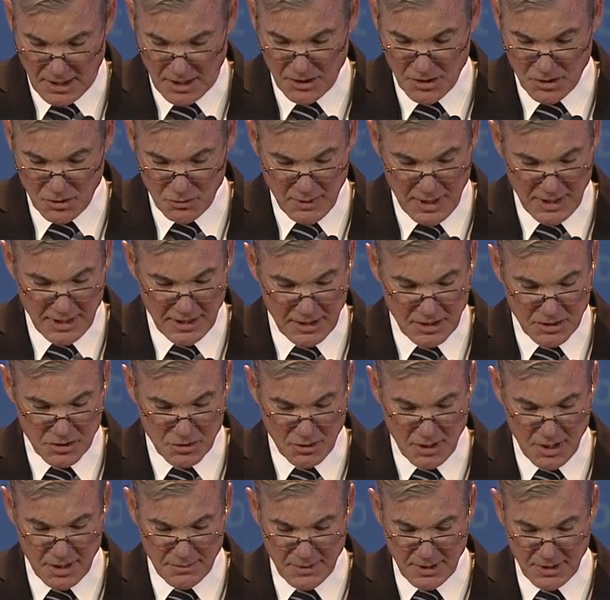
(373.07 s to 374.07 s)
Are you ready to
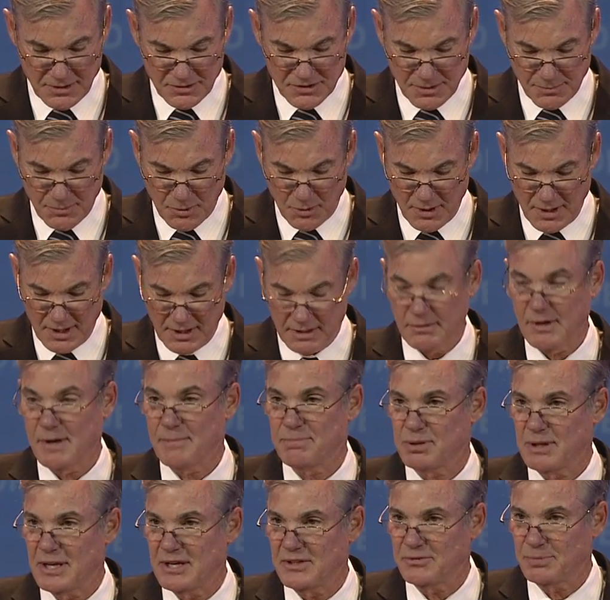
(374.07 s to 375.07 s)
join me in supporting a
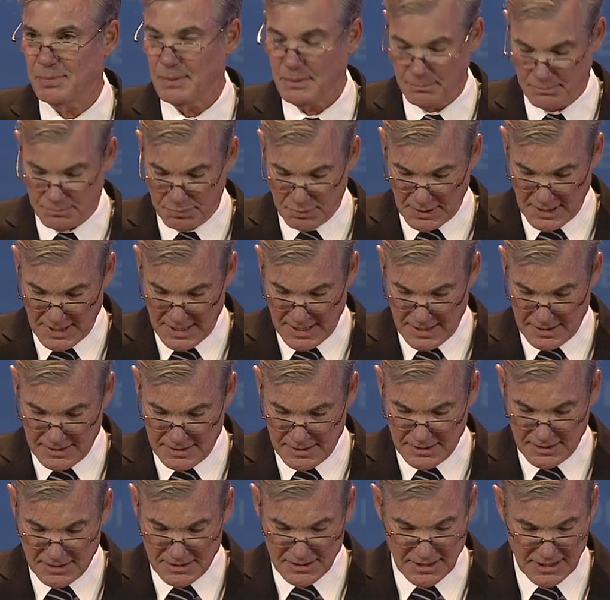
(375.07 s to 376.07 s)
replacement
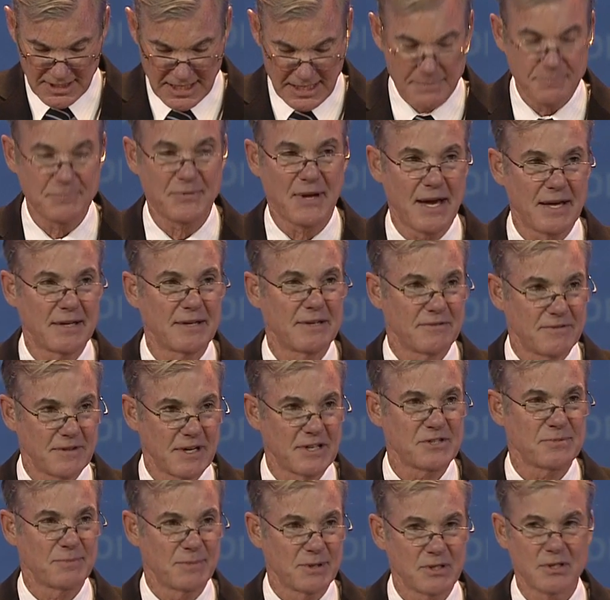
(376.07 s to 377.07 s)
plan to keep that
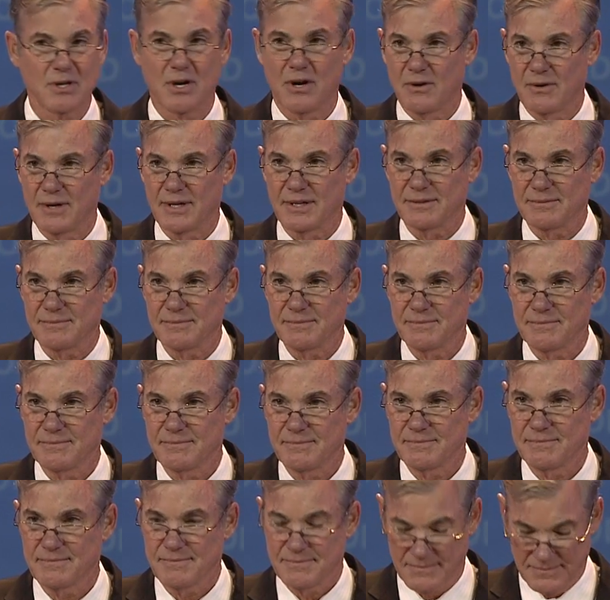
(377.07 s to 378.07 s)
investment going?
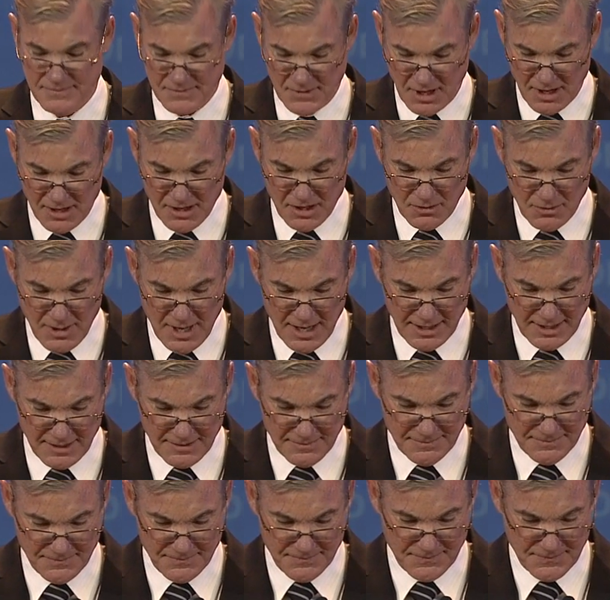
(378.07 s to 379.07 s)
Are you
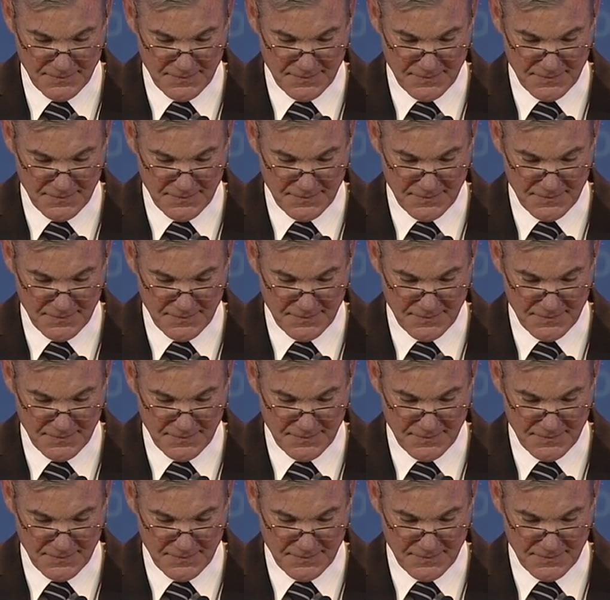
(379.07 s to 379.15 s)
ready?